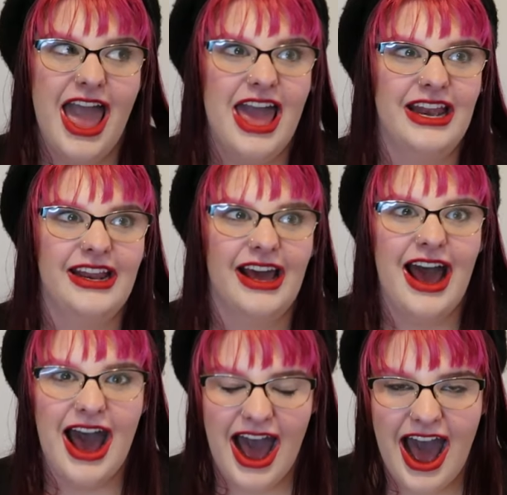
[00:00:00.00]
And
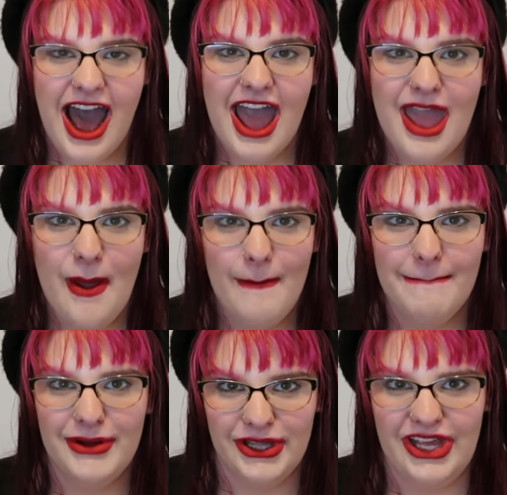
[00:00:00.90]
I
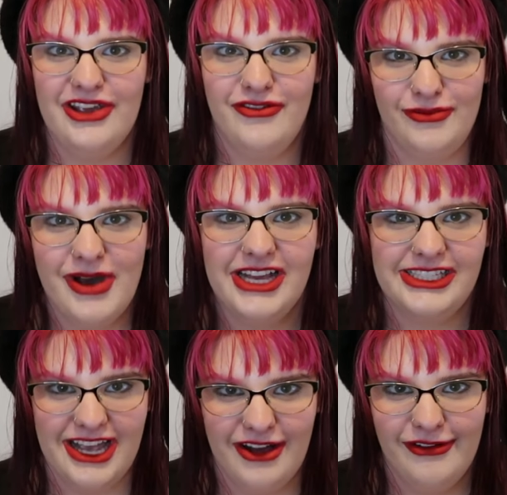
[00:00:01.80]
believe in
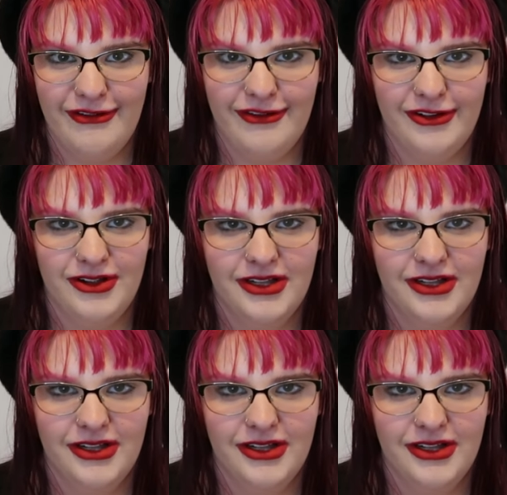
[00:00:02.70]
myself